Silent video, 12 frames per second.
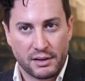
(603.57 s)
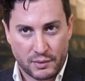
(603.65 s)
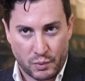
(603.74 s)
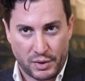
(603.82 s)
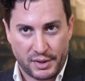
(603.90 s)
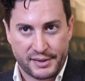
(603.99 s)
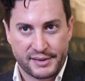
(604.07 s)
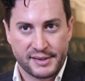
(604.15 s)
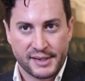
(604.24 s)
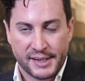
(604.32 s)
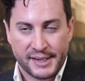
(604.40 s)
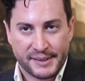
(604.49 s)
artworks.
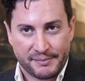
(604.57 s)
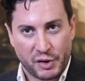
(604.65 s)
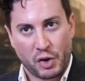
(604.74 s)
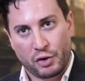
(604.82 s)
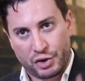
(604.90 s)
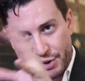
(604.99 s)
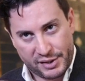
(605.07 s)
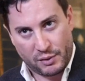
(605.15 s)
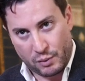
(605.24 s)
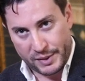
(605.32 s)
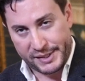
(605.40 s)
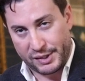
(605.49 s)
The auctions are
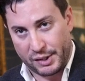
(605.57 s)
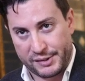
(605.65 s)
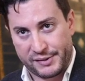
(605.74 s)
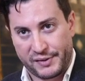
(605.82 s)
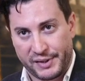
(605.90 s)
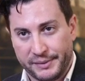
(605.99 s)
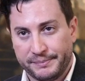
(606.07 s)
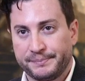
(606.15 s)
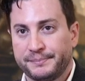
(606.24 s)
always in Austria.